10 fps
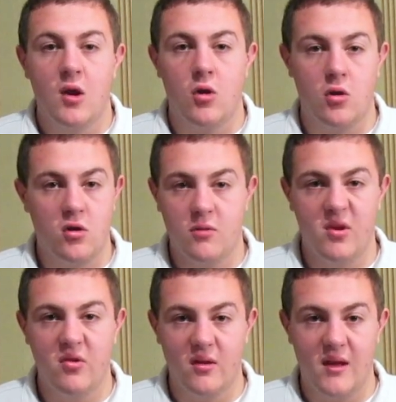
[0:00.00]
herd
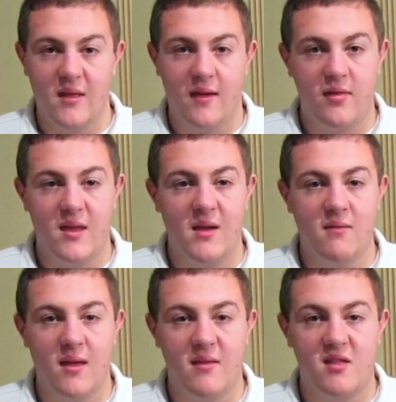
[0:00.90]
immunity, and
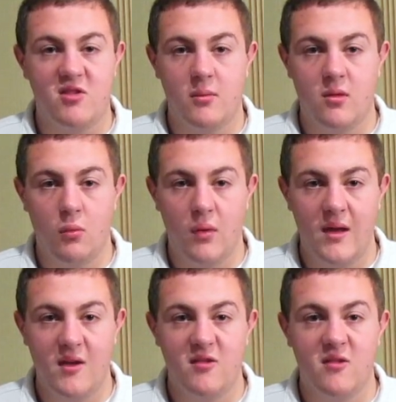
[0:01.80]
that some of the
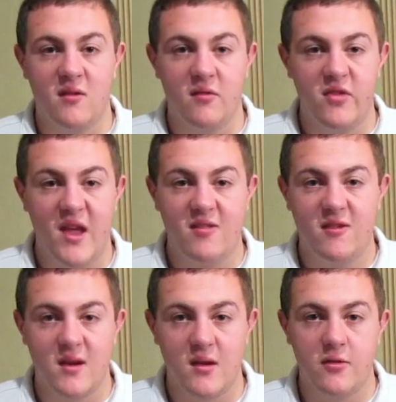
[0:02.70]
ways of
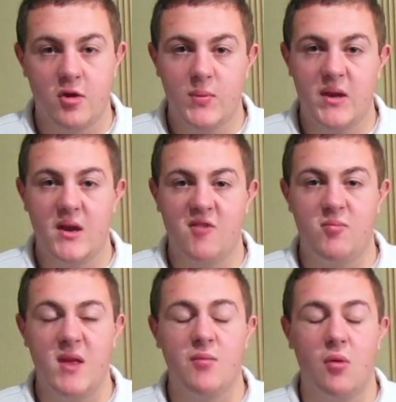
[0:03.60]
testing and determining if
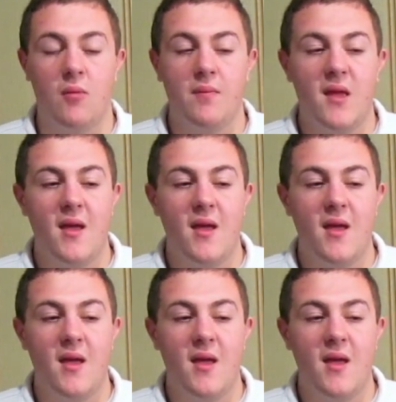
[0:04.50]
people